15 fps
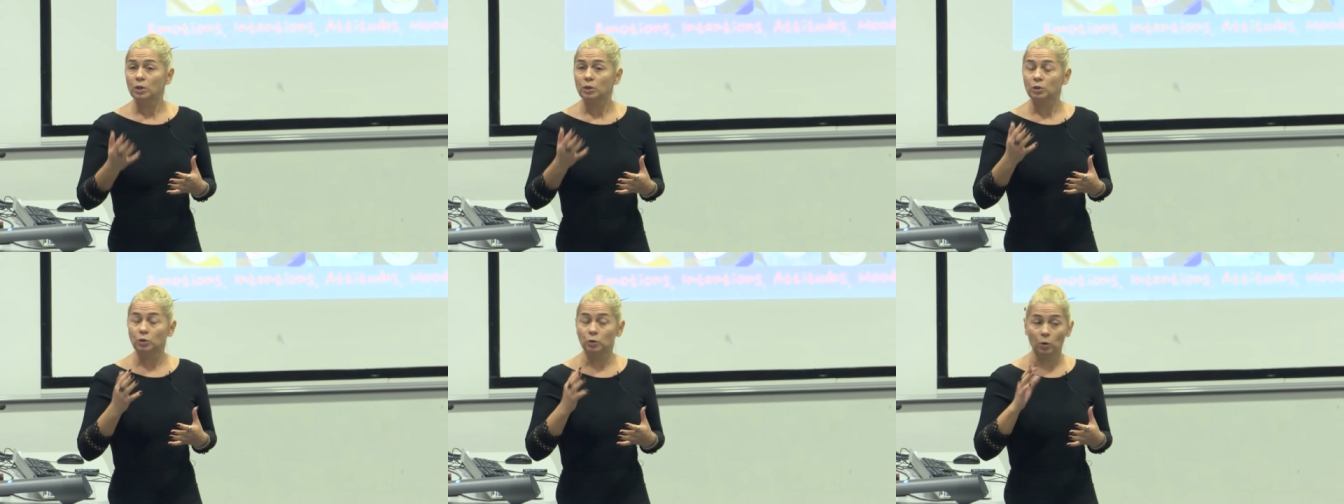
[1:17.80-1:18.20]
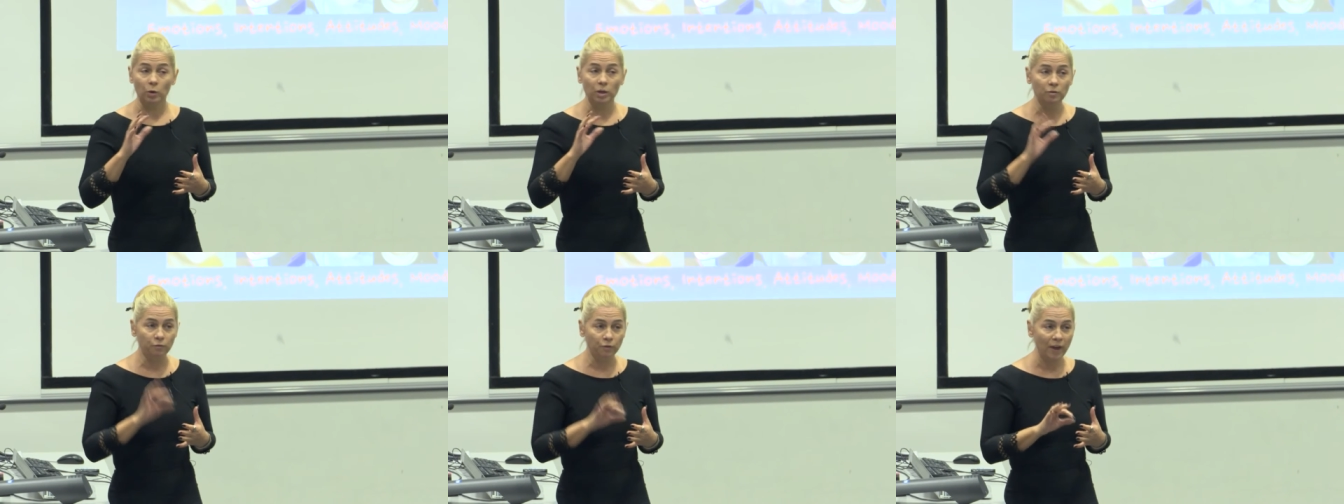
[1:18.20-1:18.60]
So,
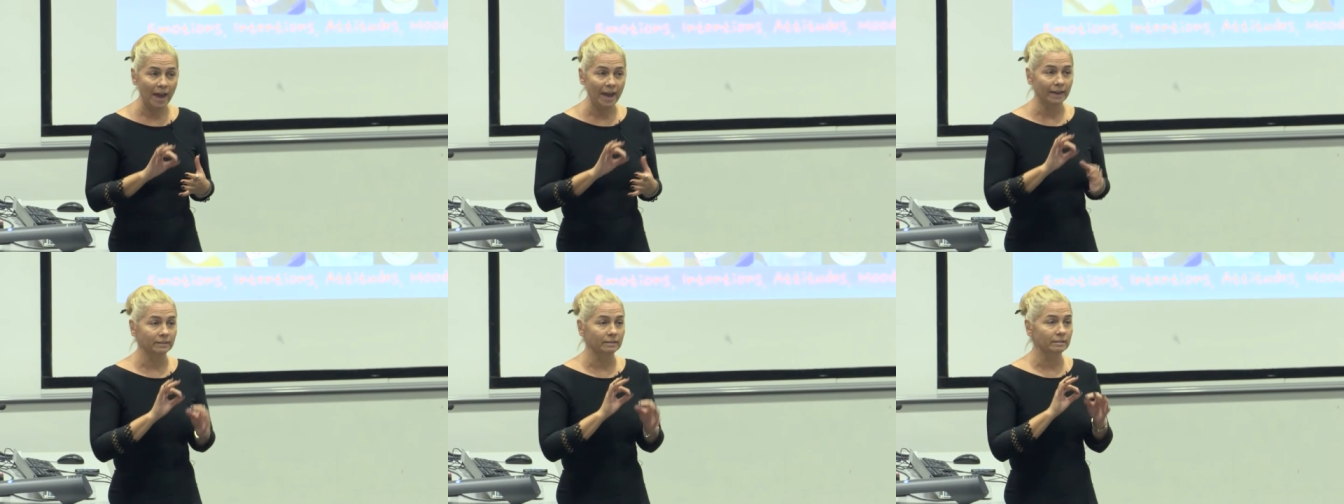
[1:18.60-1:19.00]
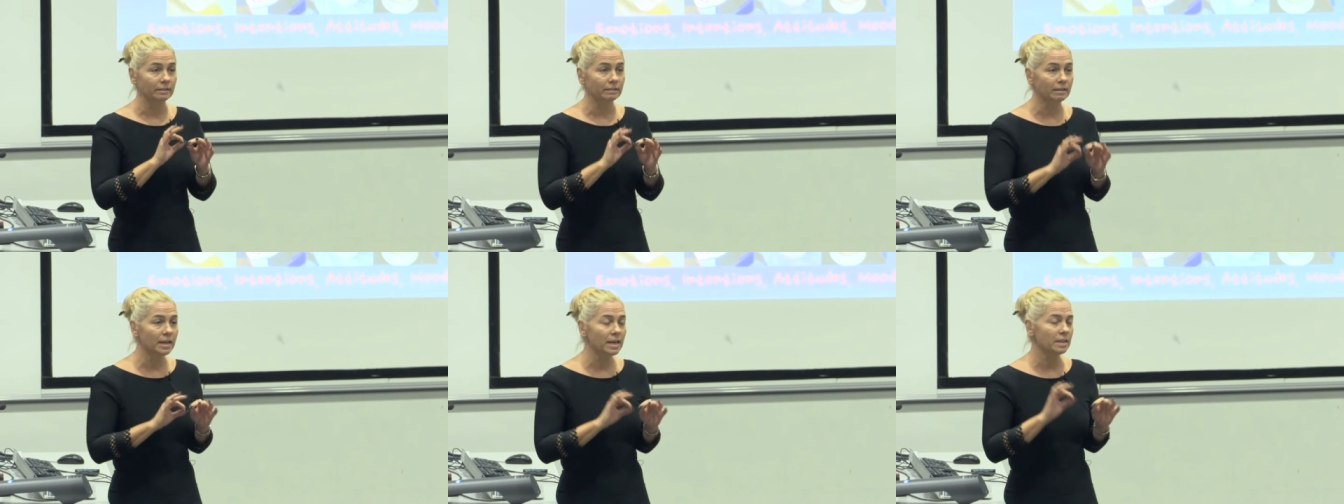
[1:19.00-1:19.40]
in fact,
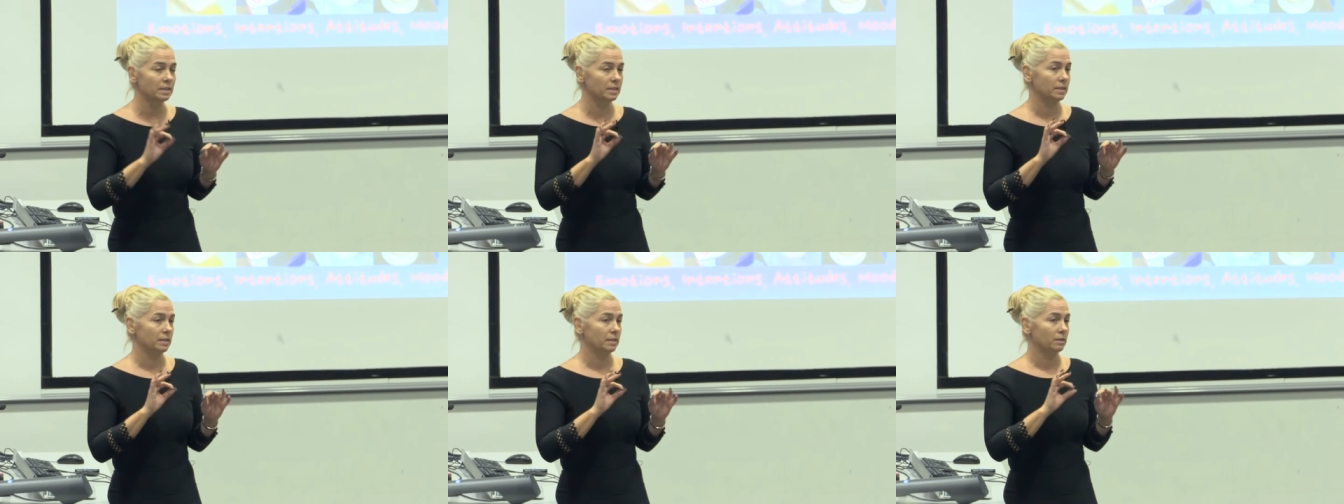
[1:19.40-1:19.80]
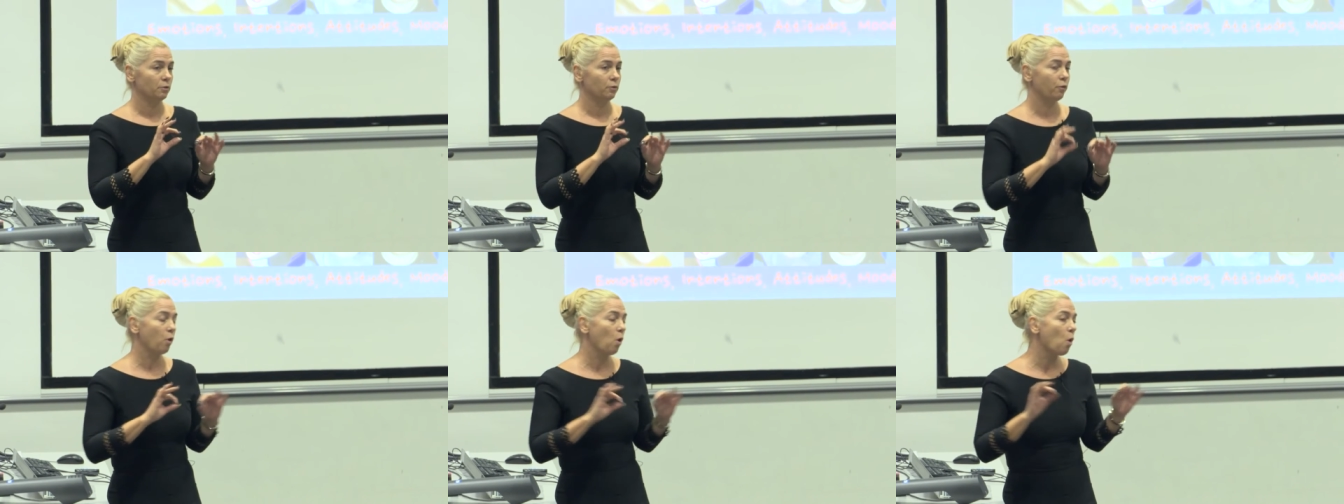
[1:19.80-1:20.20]
this
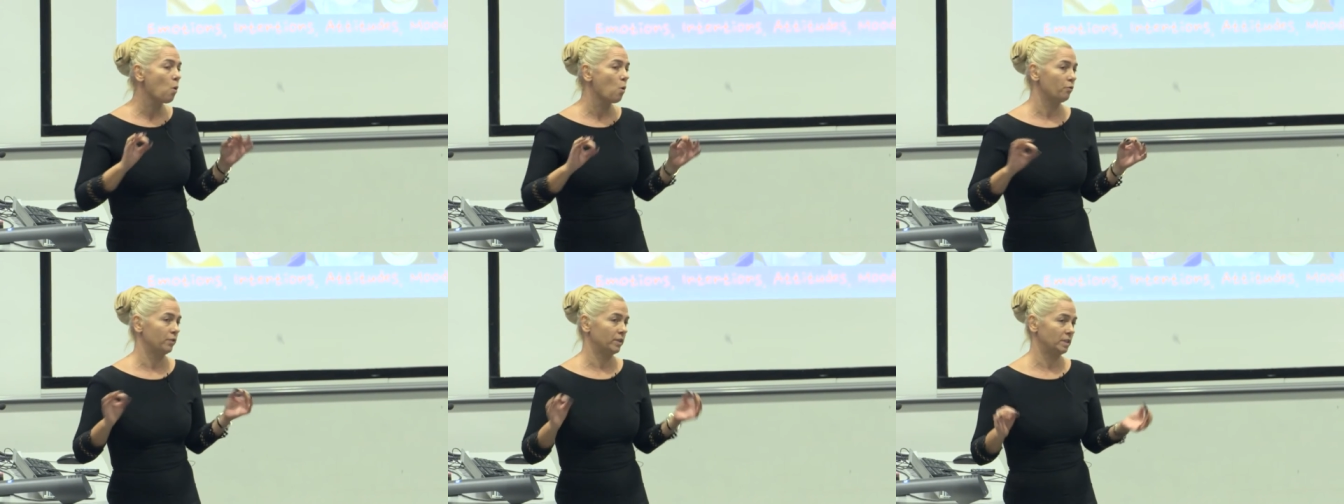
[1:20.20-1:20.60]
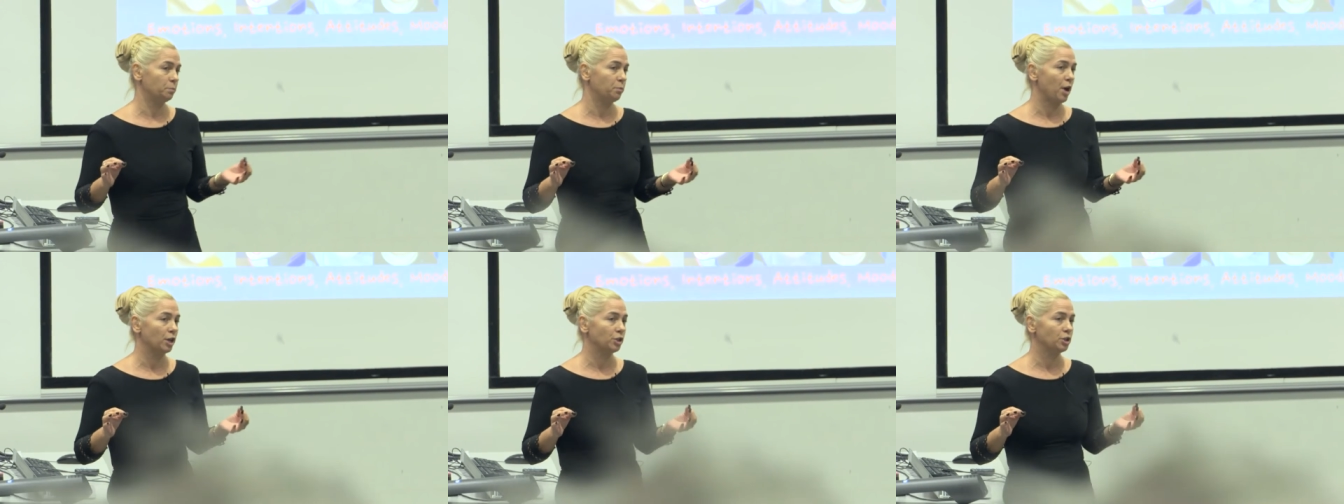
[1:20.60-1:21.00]
flow of
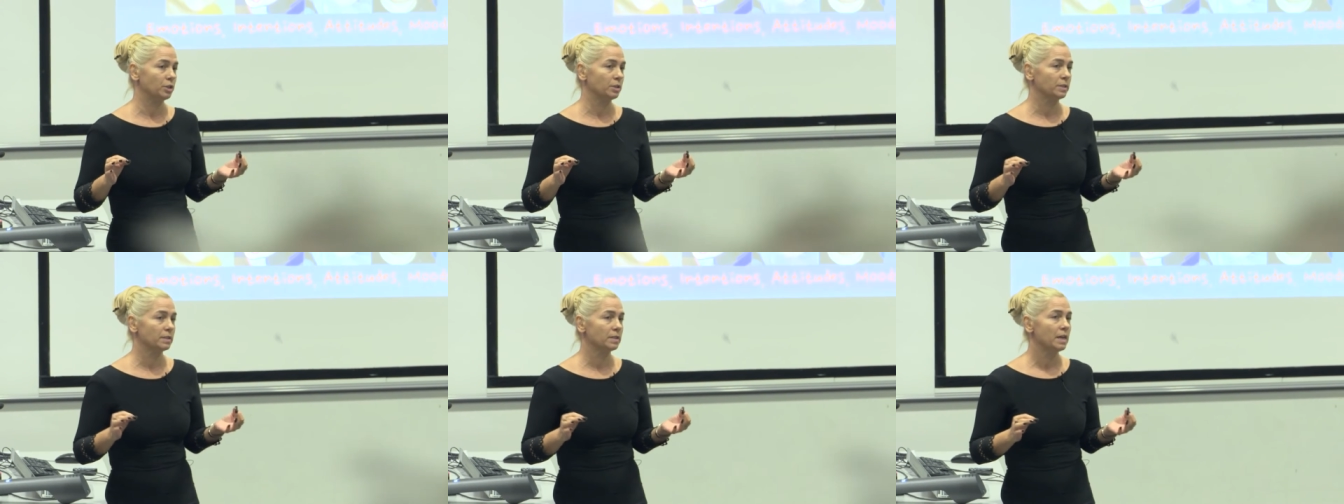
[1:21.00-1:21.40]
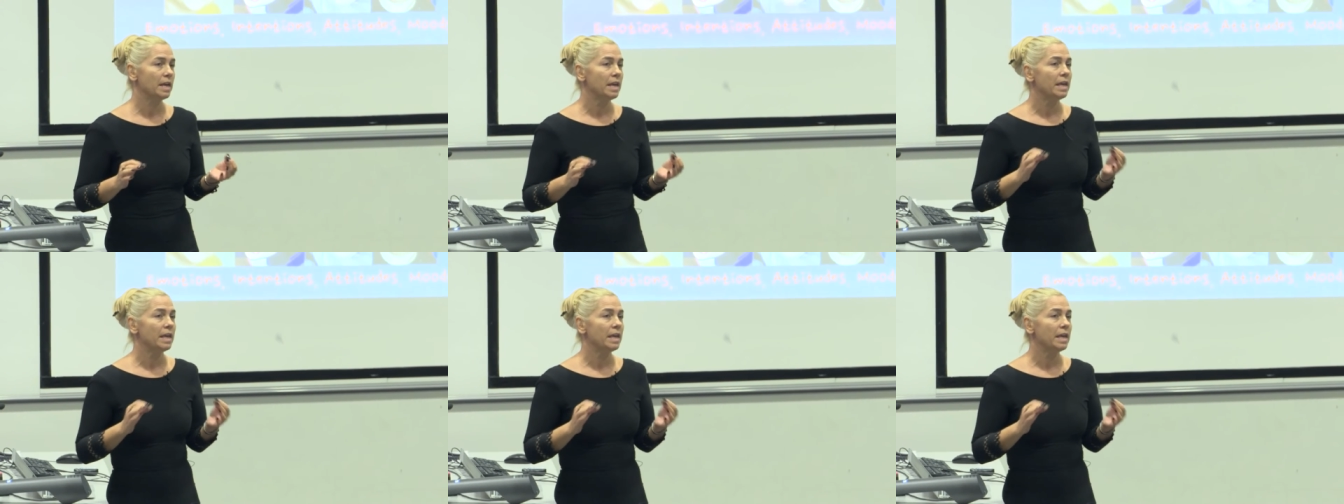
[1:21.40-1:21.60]
expressions